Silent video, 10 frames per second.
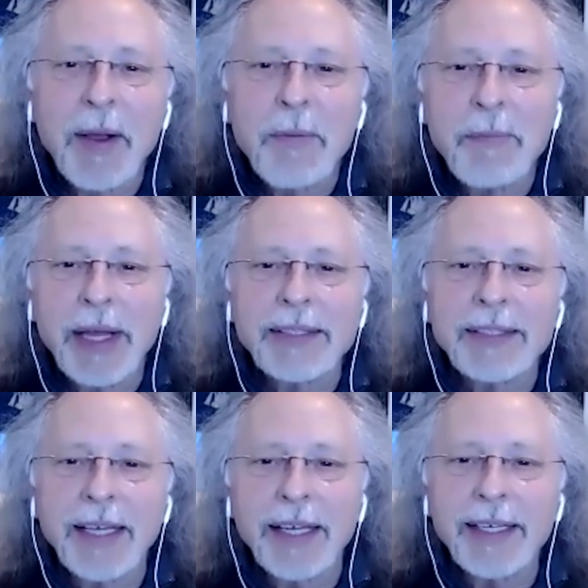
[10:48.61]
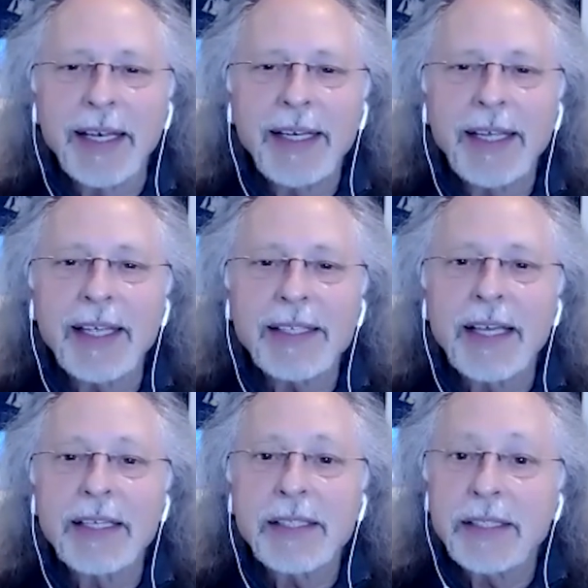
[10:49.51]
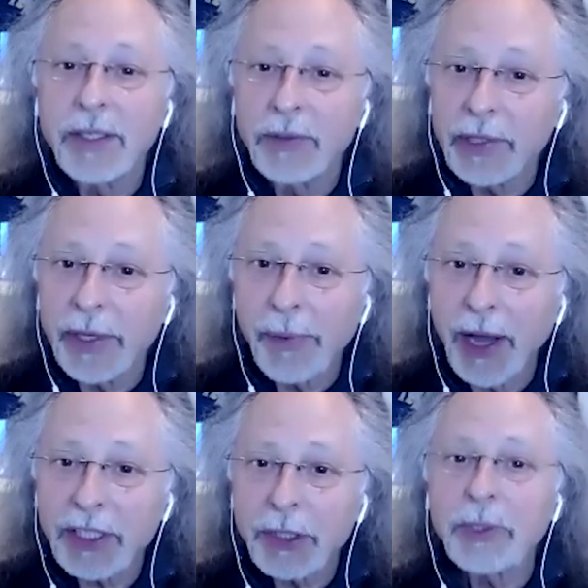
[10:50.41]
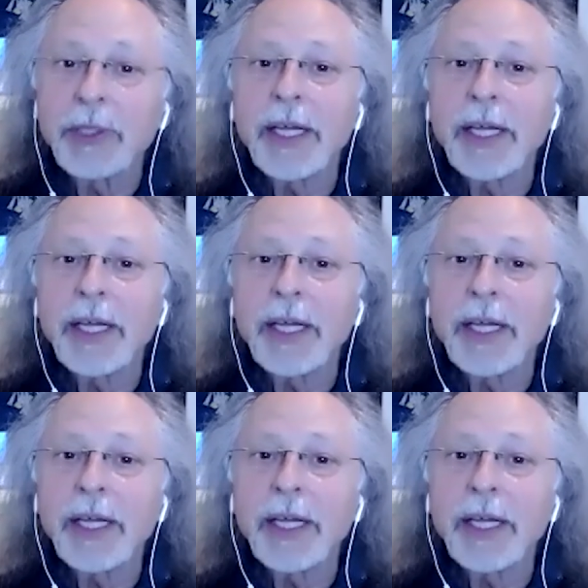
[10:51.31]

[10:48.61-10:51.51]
But in any case, it's still very possible.